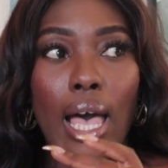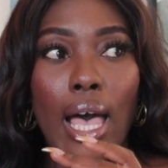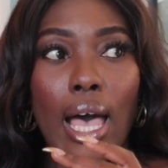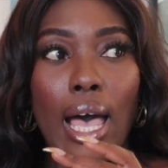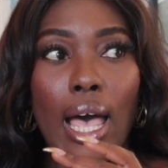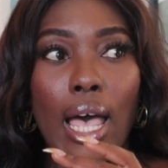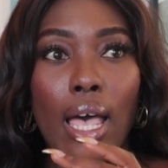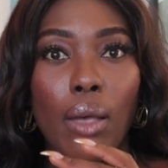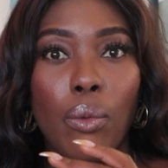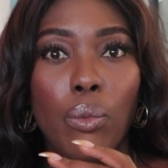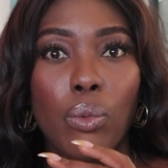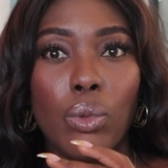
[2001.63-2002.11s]

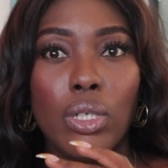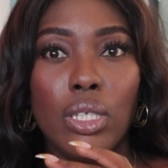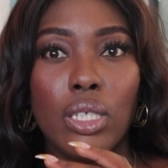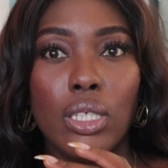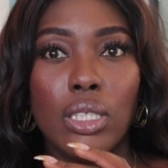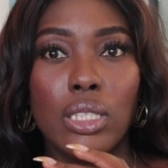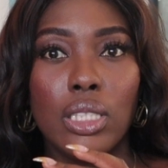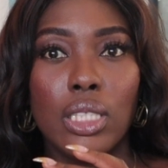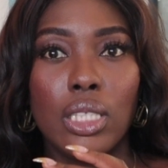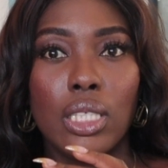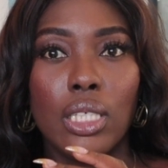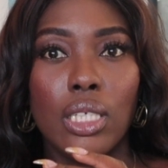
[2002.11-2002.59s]
I
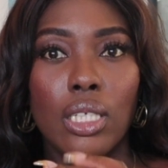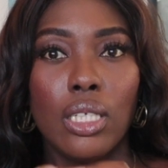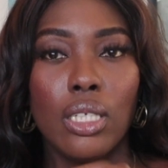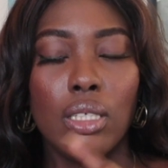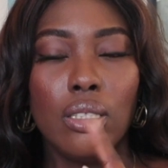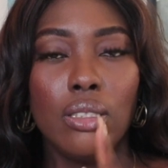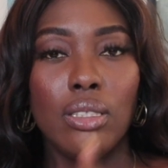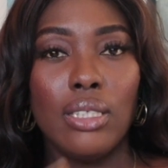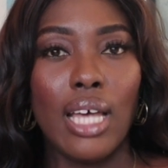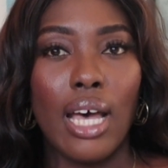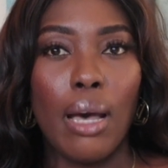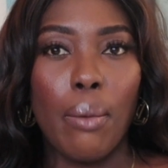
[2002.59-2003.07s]
would
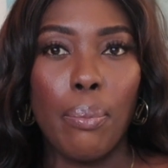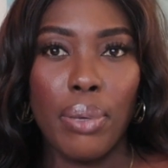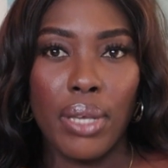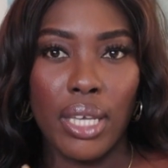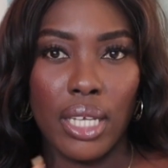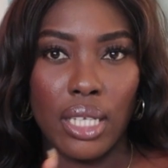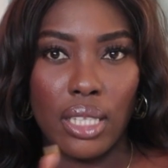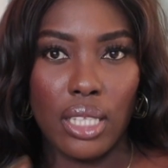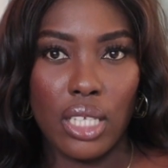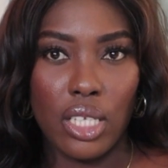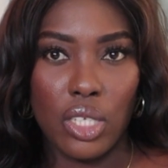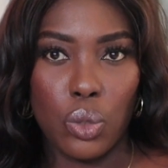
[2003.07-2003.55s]
not
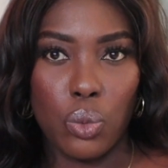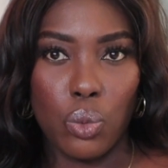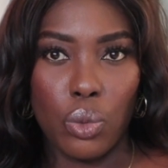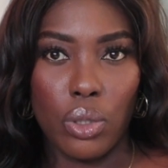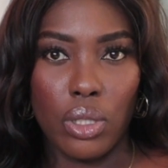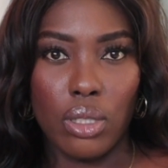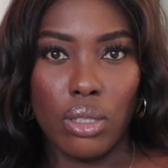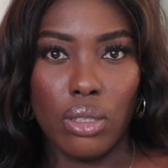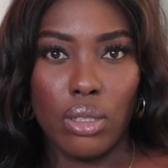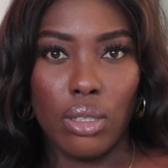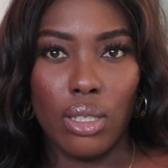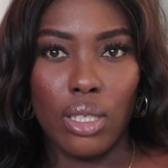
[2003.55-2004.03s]
pick this
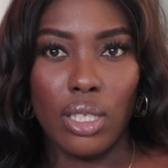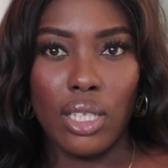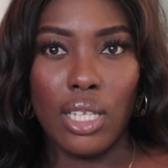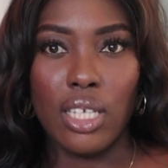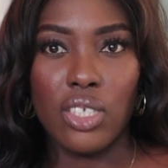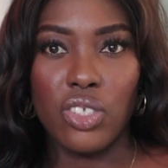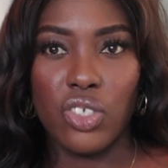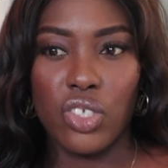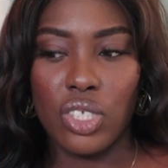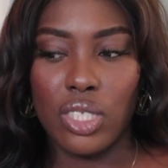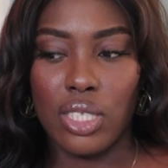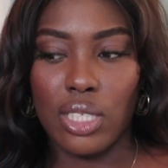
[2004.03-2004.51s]
one.
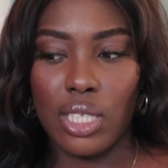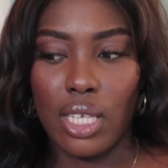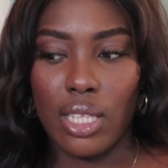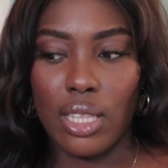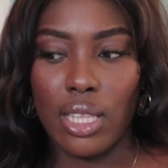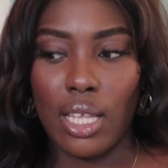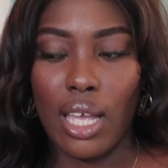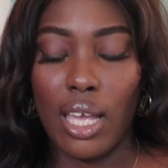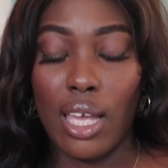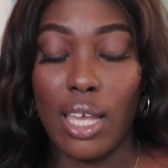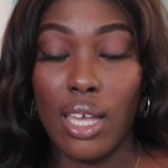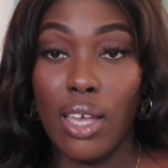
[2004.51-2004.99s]
Let's just say
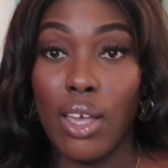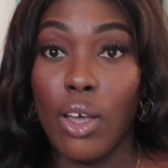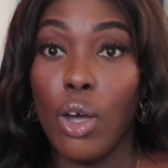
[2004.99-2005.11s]
that.